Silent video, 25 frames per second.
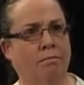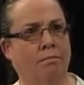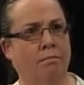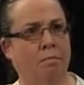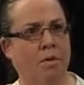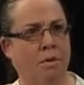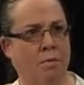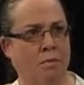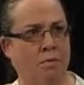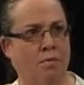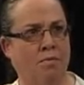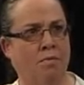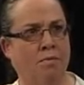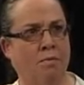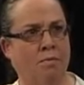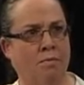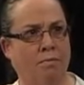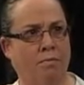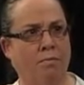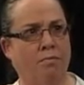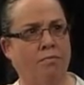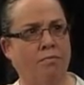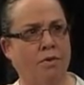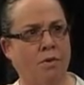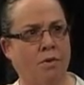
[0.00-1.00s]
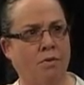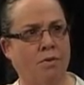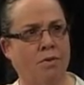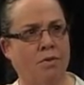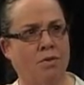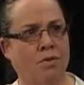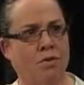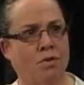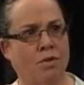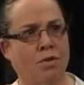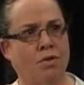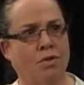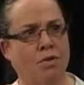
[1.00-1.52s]
people from various
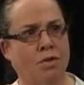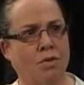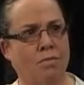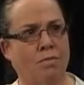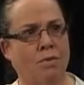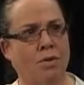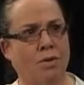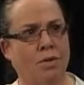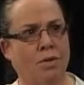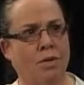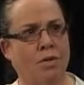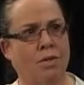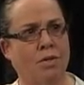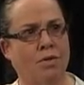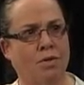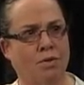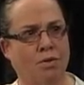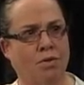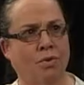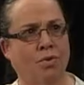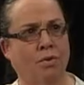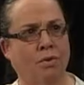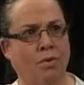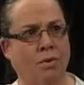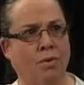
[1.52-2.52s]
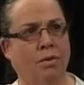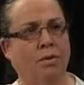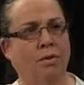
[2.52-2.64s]
church communities too.